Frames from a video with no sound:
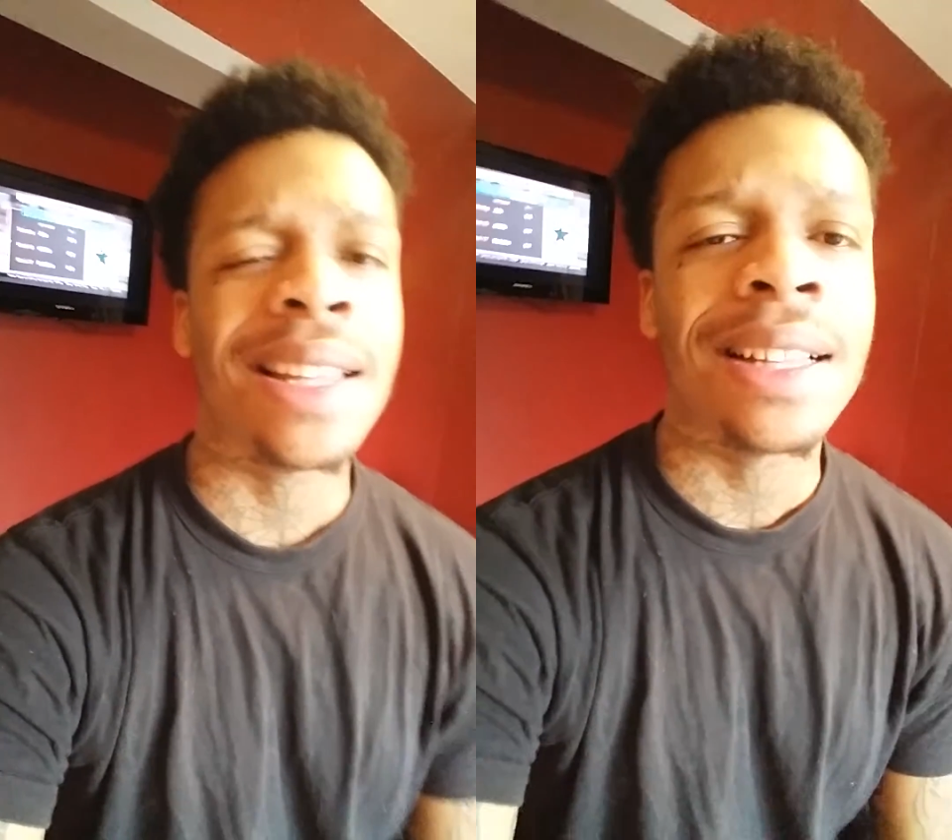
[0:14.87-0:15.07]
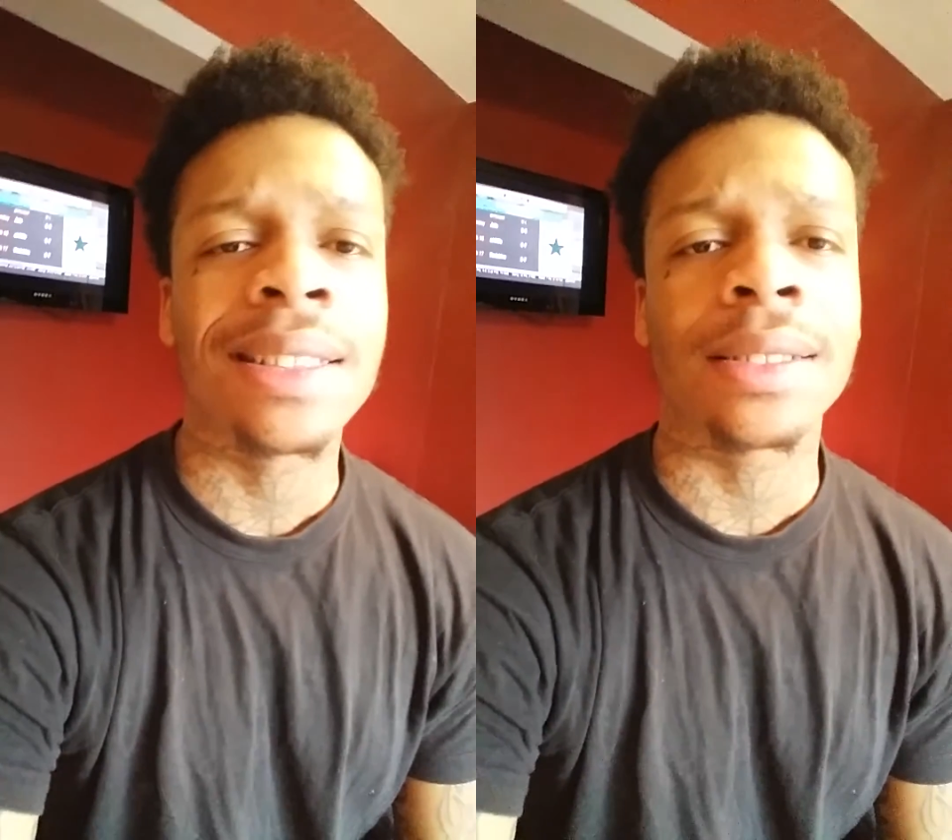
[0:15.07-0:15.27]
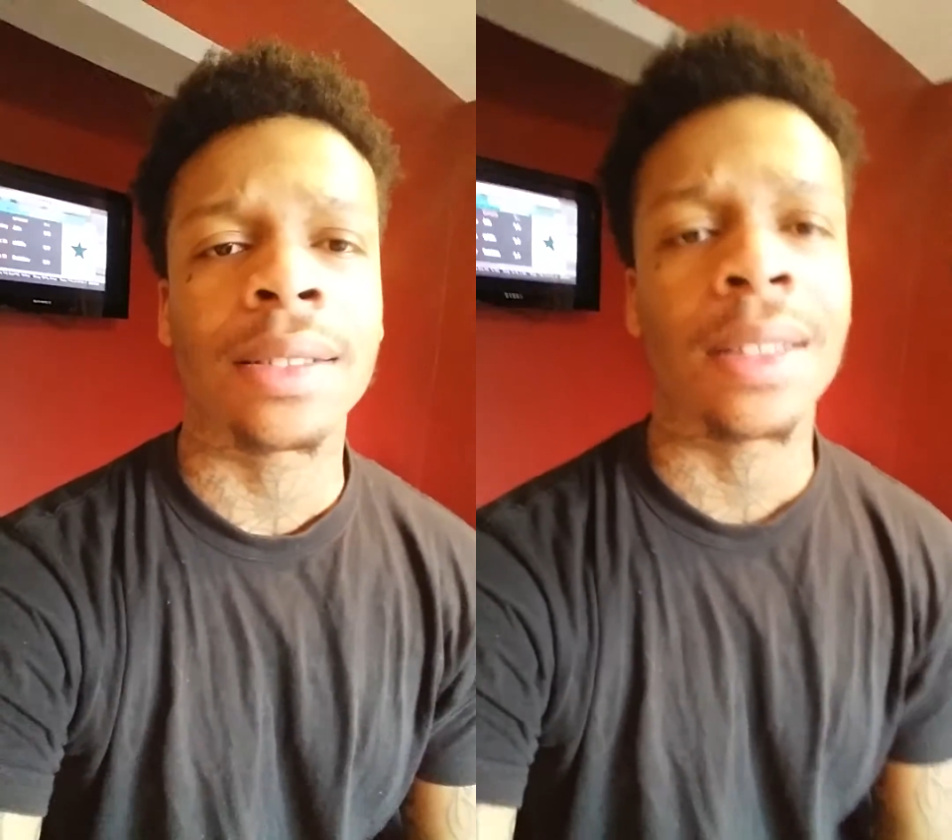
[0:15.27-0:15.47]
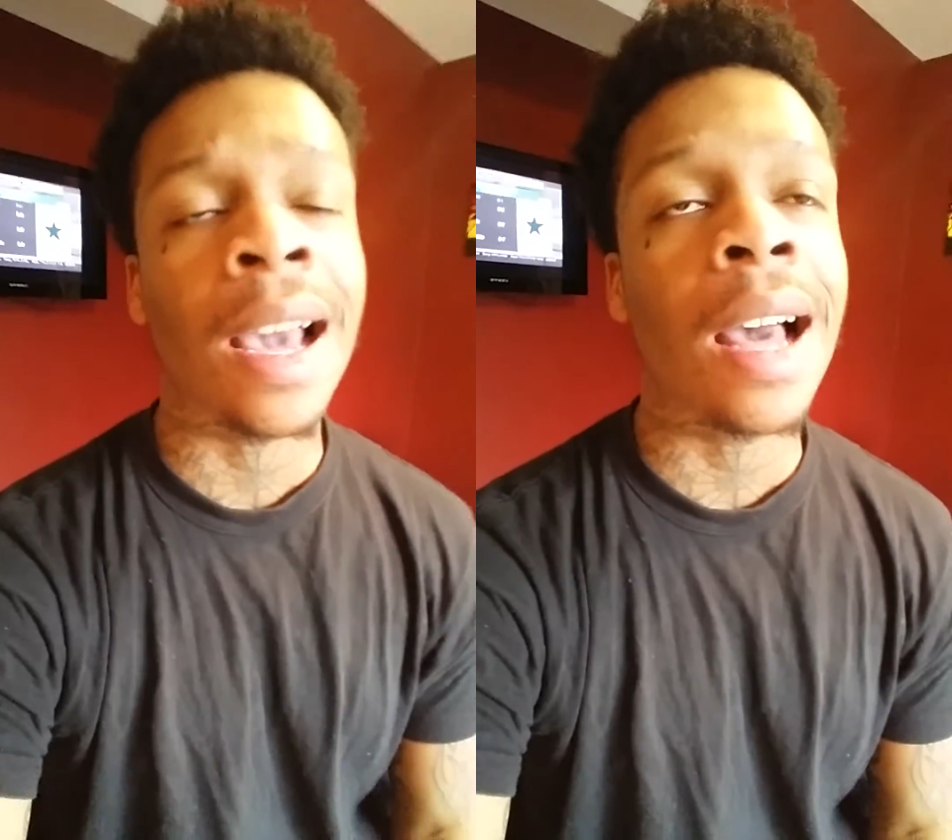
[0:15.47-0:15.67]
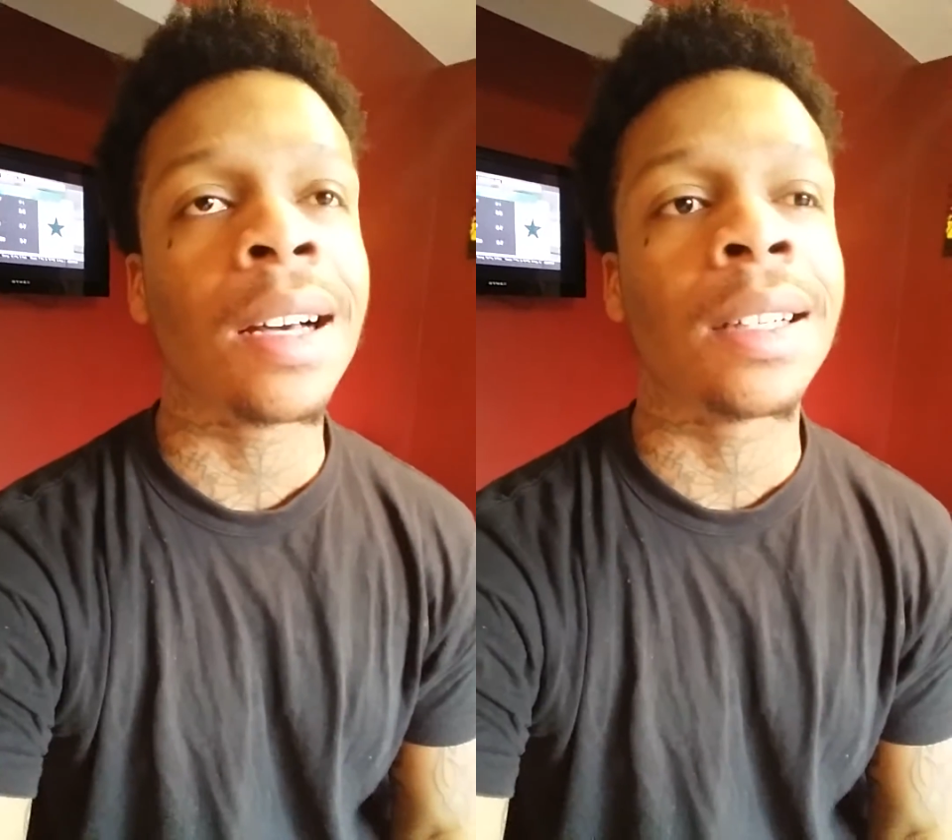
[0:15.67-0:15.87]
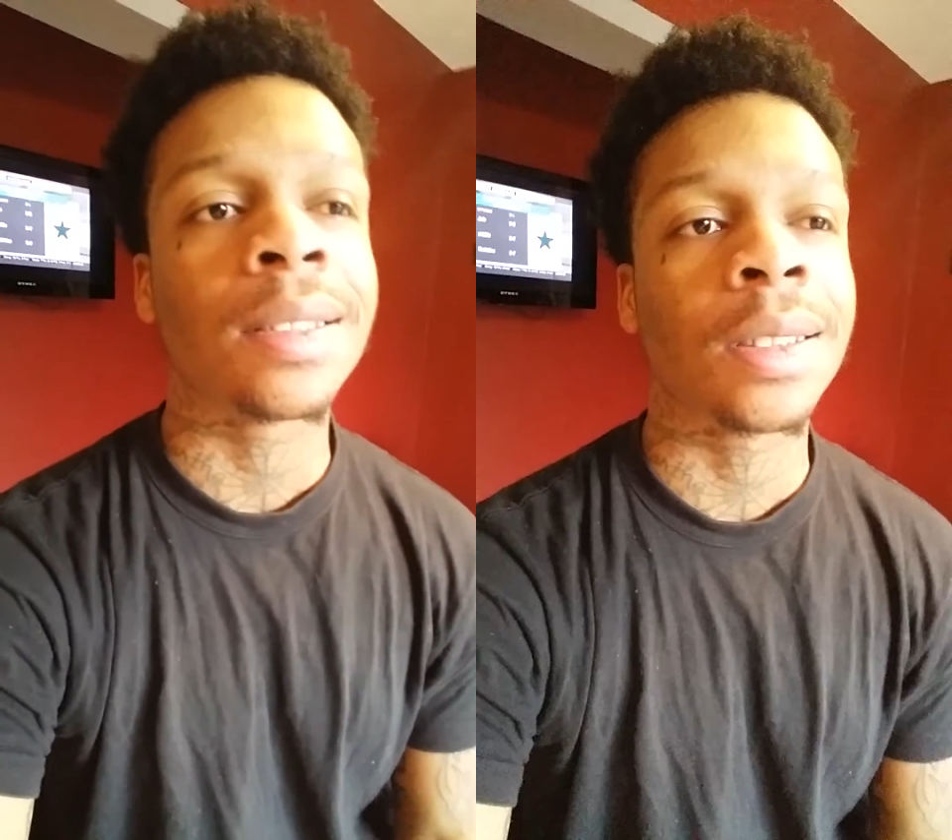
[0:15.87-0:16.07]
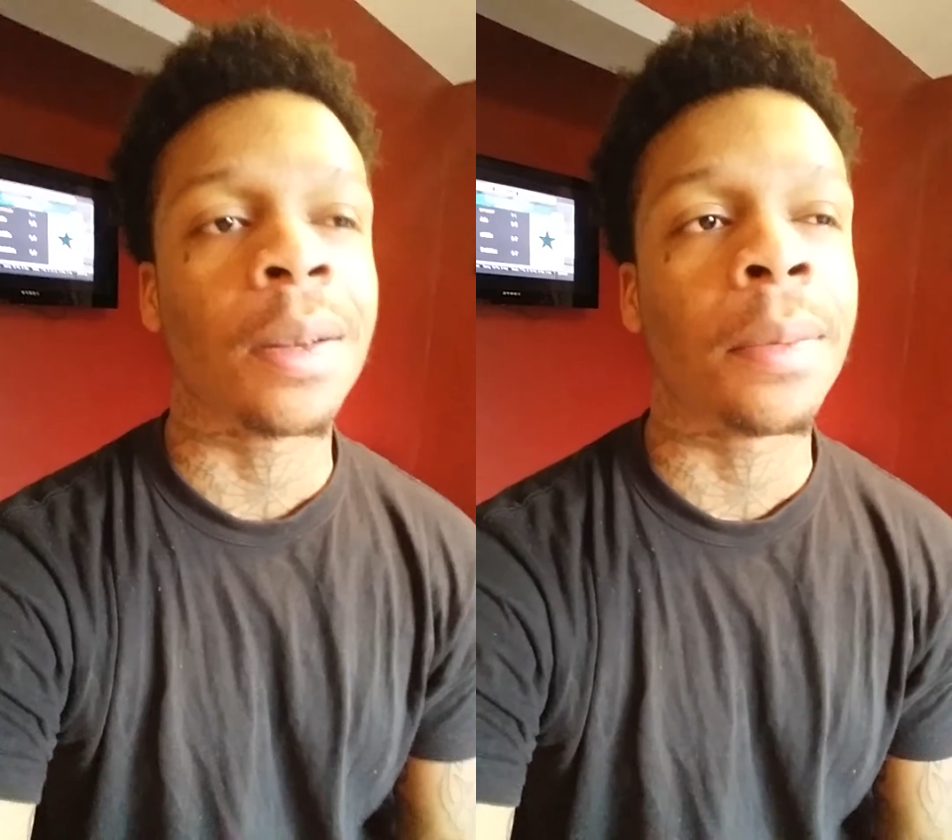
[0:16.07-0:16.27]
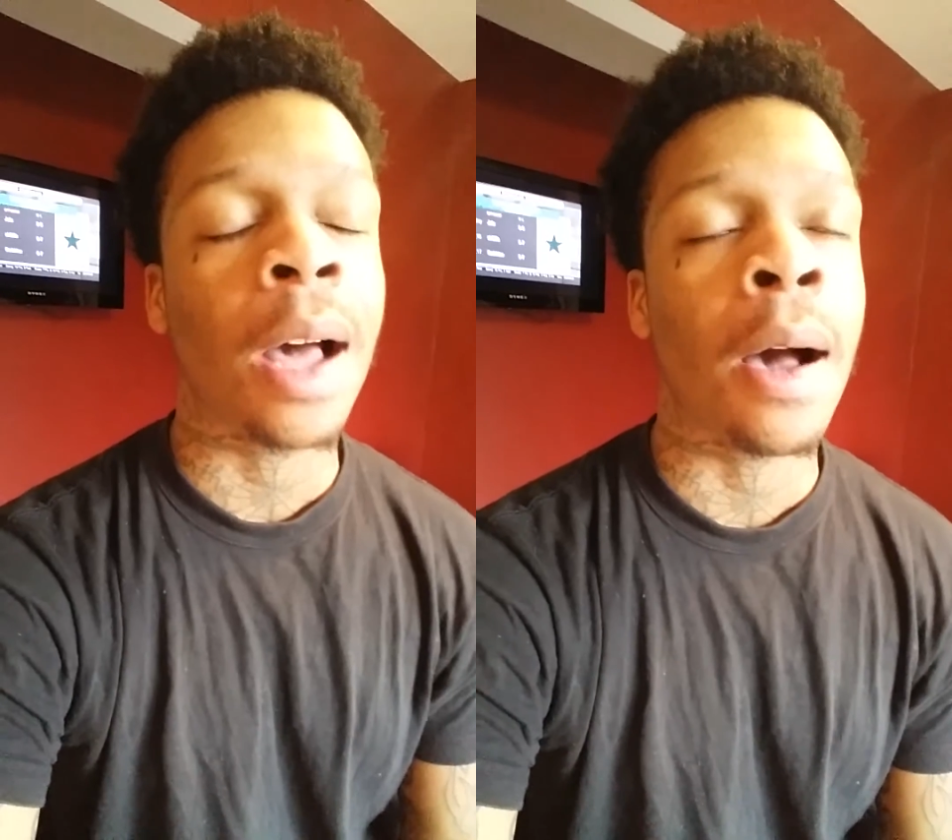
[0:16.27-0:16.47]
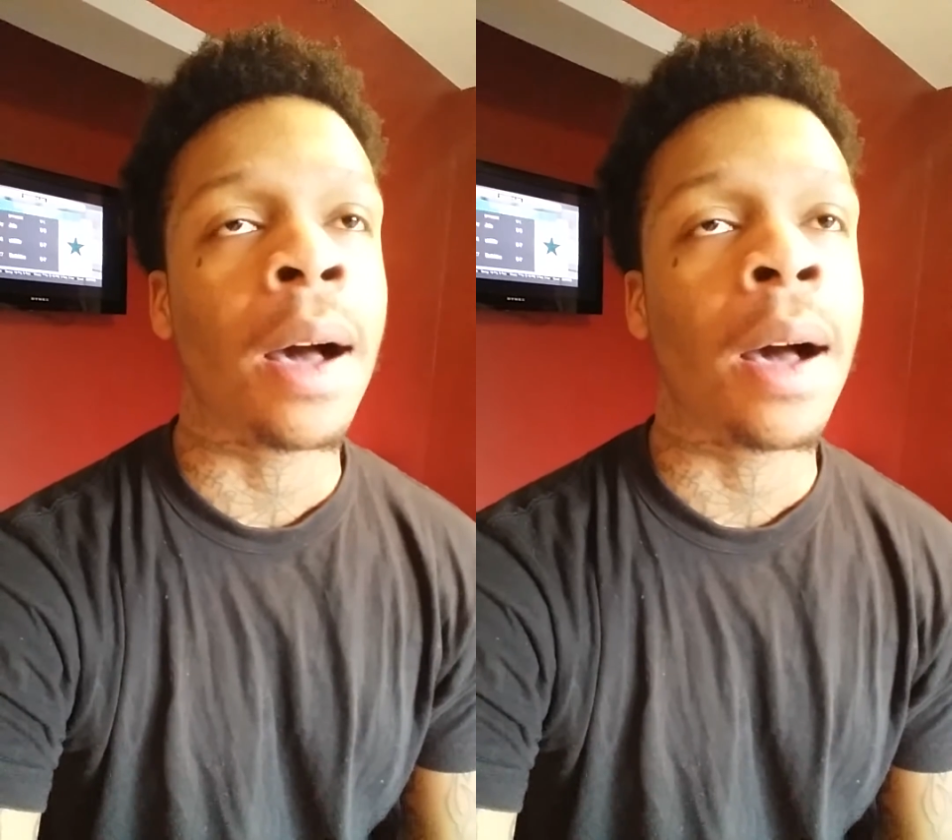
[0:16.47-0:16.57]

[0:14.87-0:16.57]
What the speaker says: he's got some